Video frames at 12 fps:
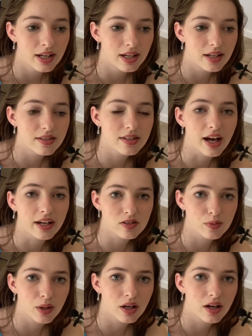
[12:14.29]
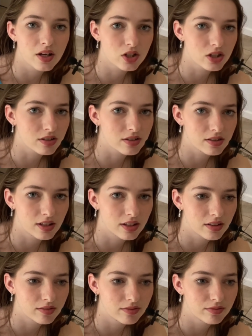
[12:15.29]
is eczema and just
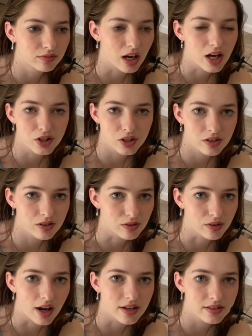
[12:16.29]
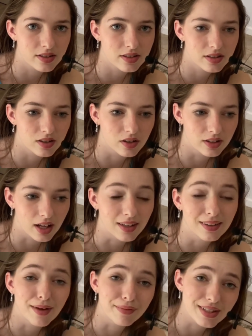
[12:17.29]
skin rashes, psoriasis, and all that
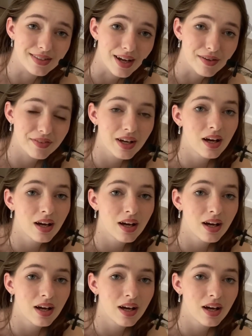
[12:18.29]
lovely stuff.